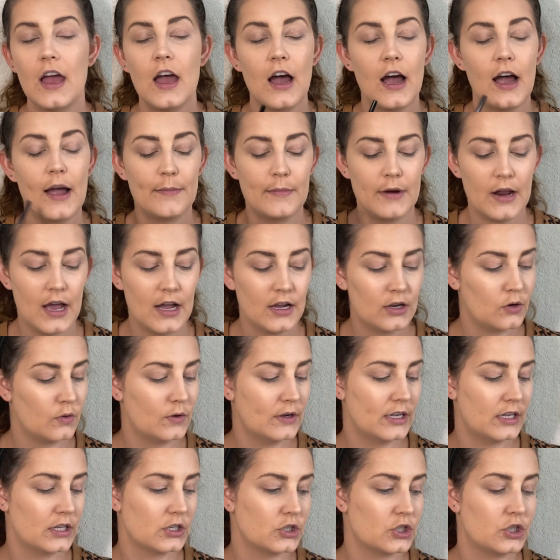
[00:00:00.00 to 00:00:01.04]
I'm not
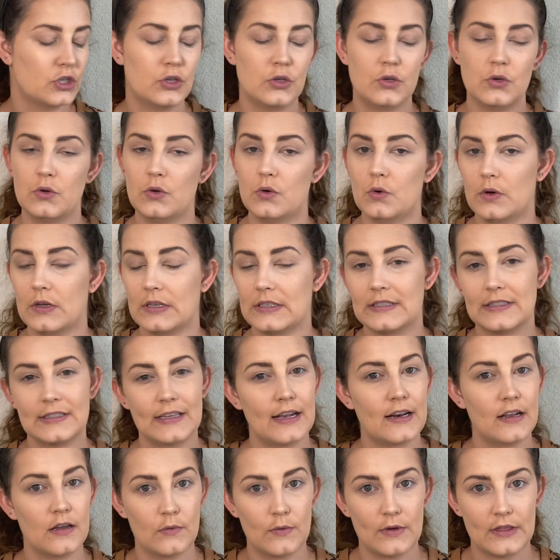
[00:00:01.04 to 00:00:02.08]
going to set
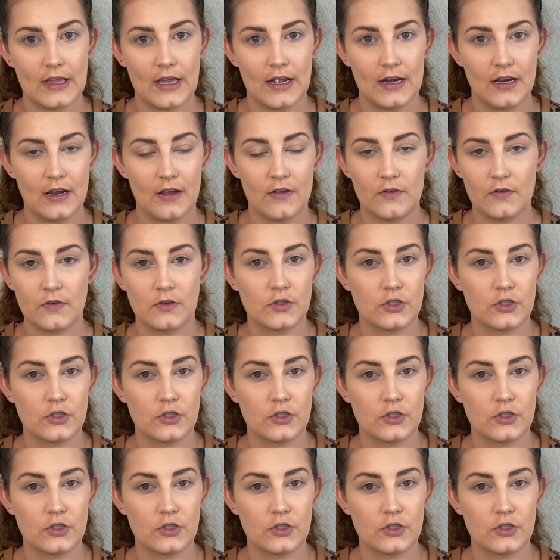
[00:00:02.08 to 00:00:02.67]
it with any other